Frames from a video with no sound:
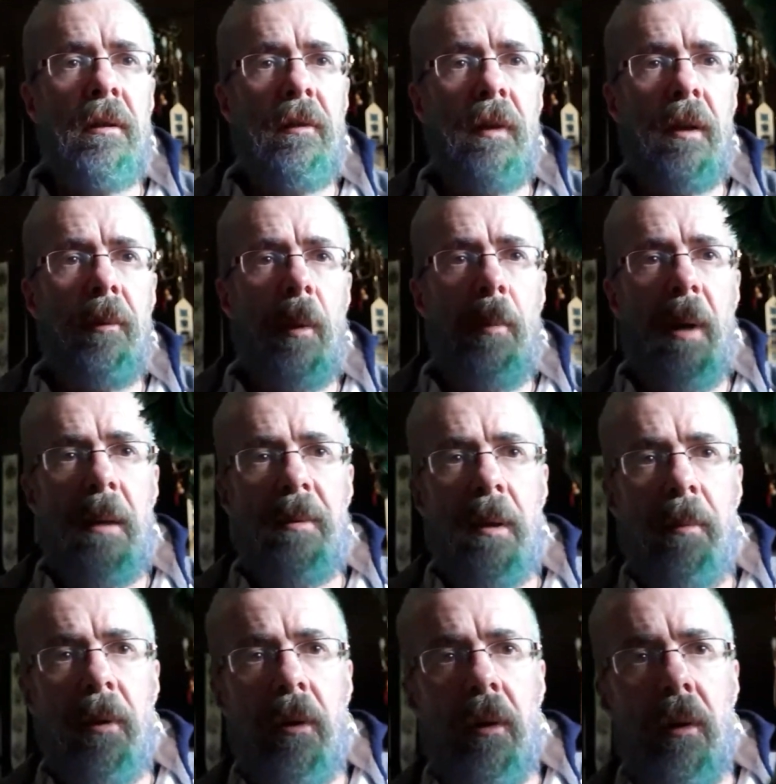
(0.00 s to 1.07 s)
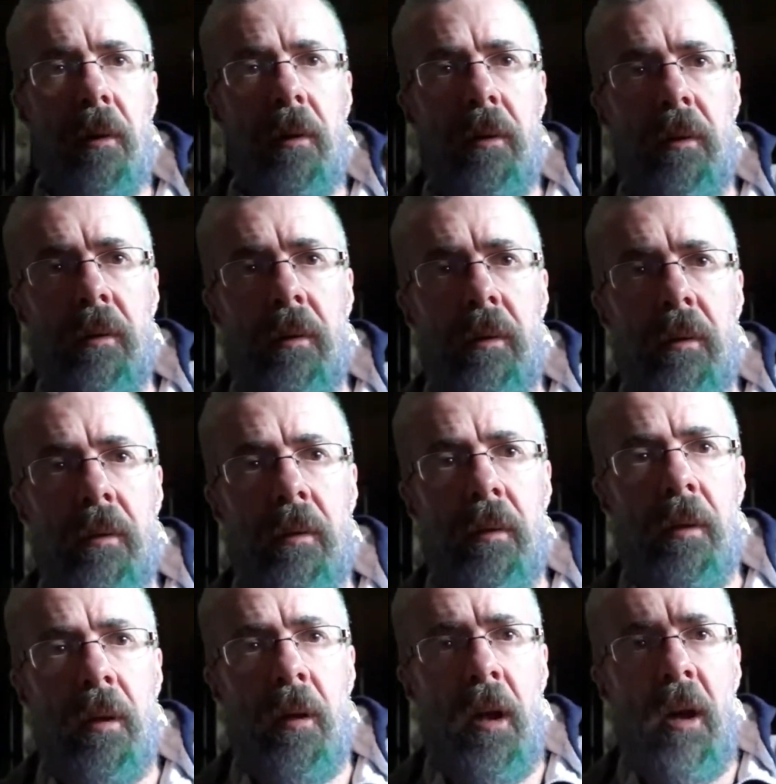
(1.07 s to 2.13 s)
Funny wee pipes I bought.
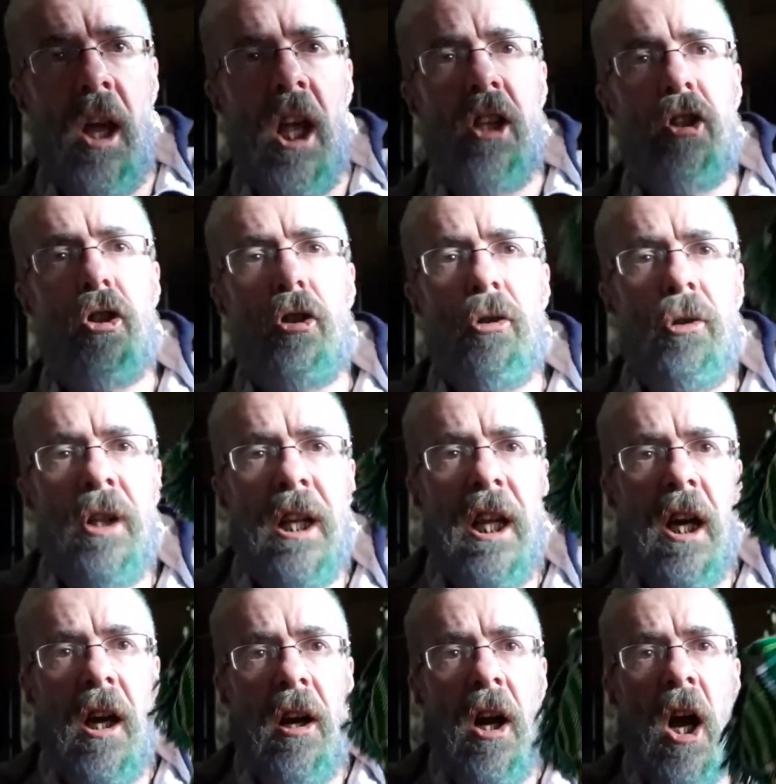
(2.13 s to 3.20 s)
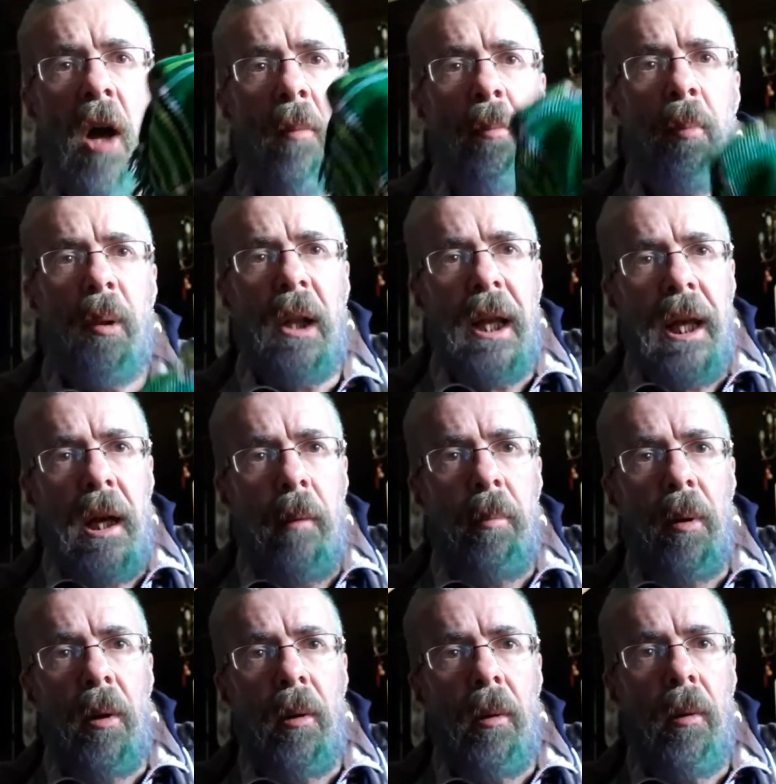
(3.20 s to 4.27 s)
Junior
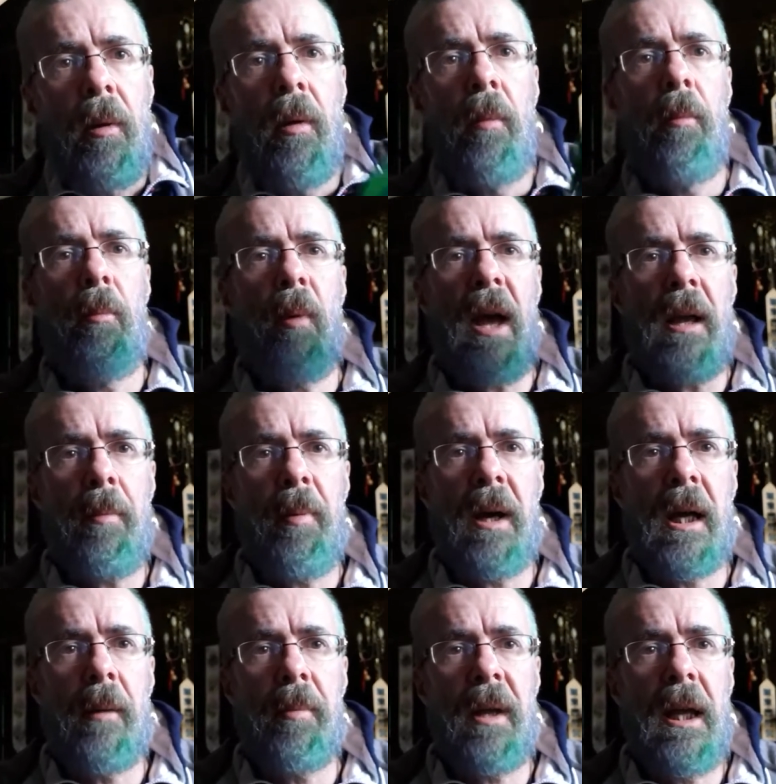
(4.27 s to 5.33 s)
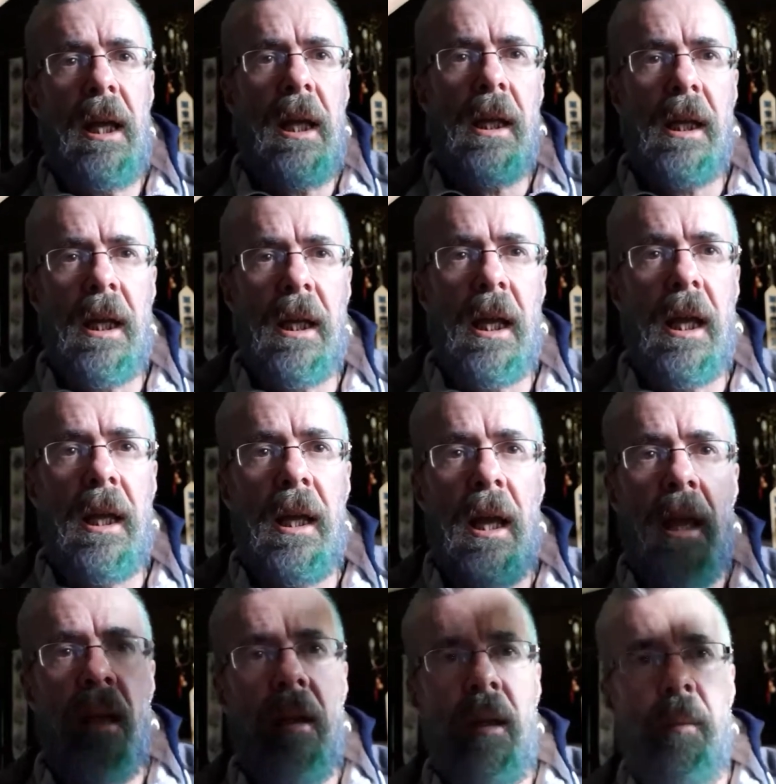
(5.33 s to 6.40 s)
playable bagpipe, aka
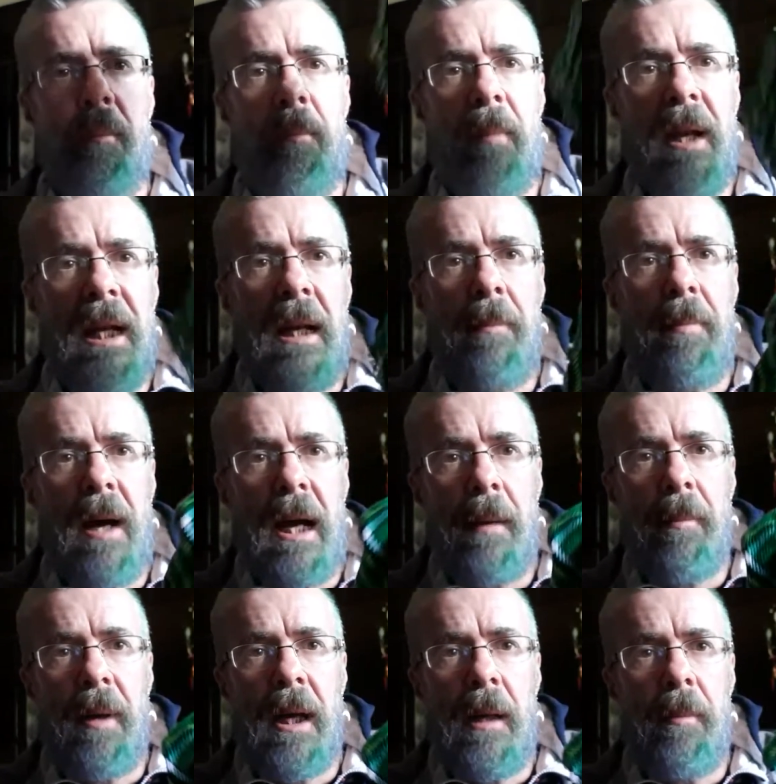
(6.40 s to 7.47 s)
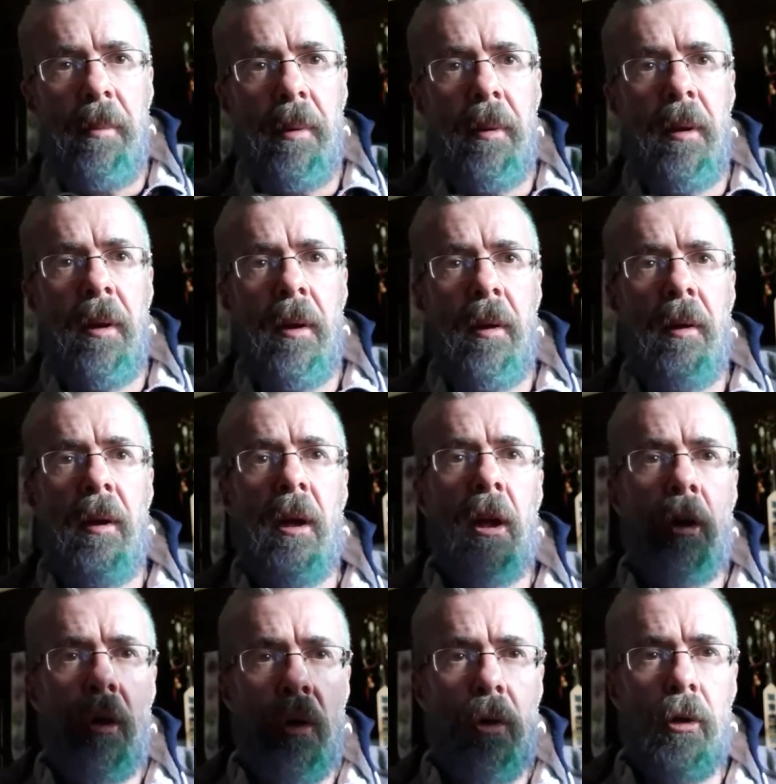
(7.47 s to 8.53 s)
mini bagpipe.
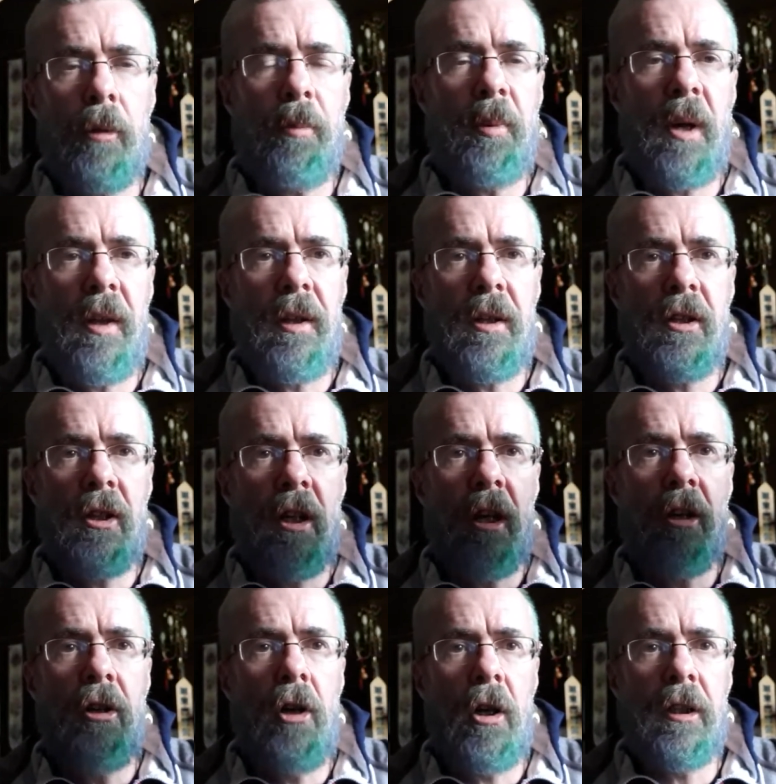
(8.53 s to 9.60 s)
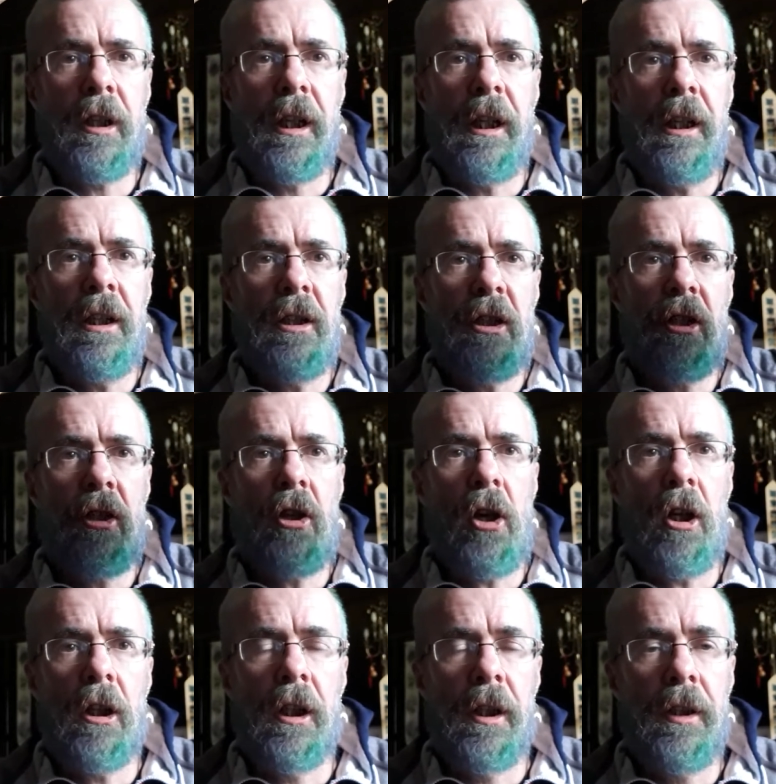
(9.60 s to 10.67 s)
Gold Brothers, Kirkcaldy,
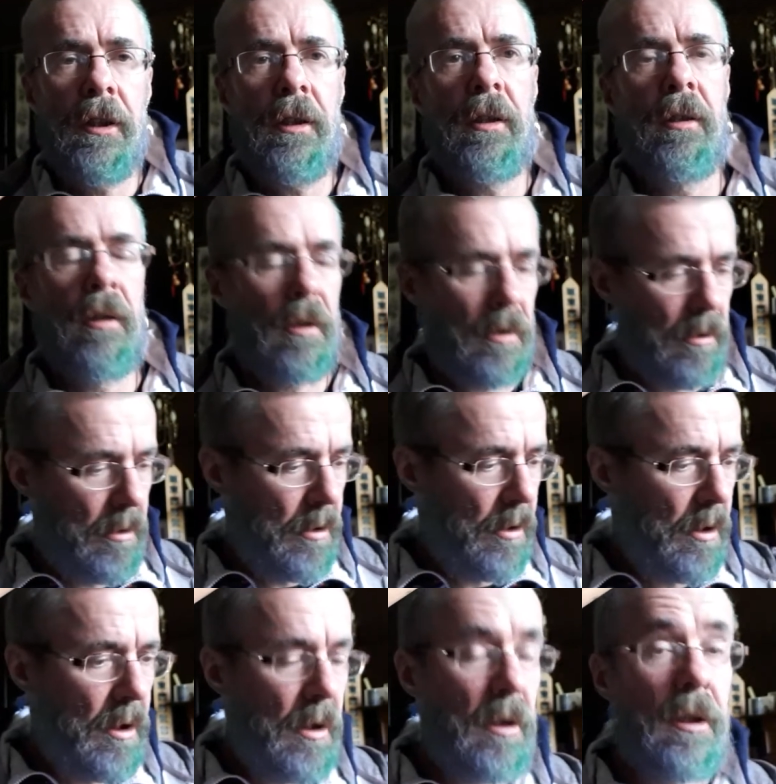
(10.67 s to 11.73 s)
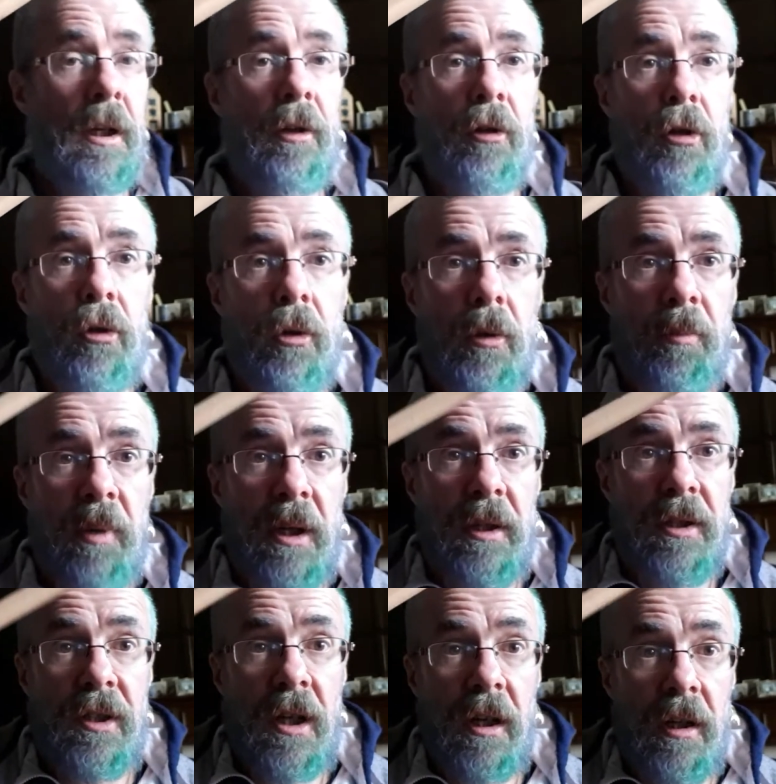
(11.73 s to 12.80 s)
Scotland. Now the Gold
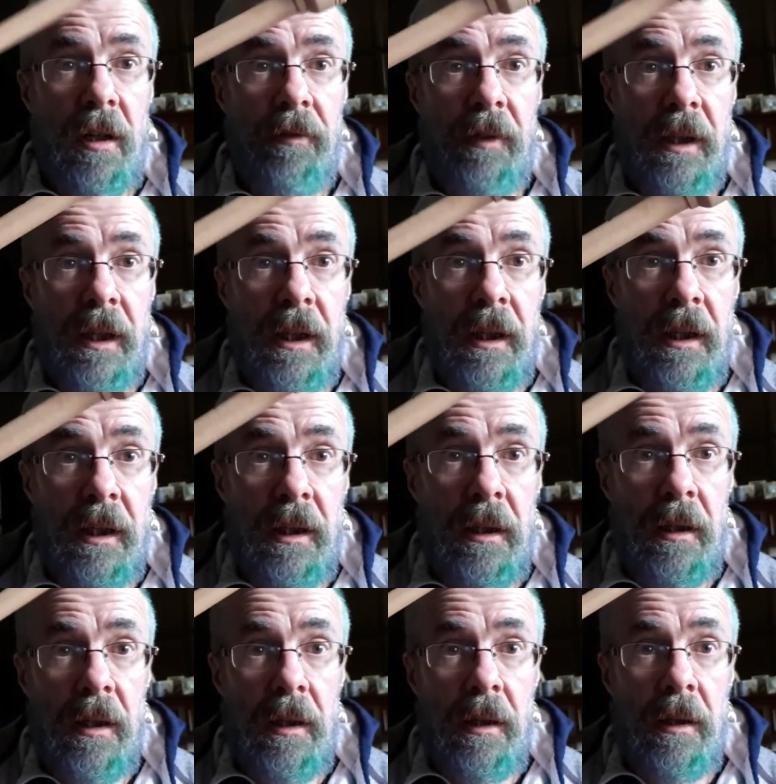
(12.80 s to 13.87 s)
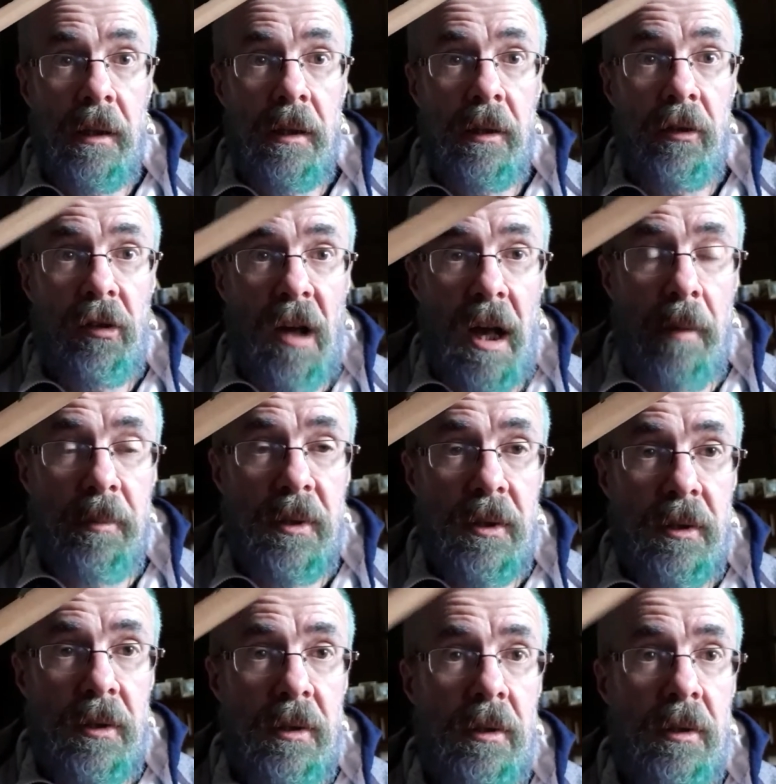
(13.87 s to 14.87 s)
Brothers are lovely chaps.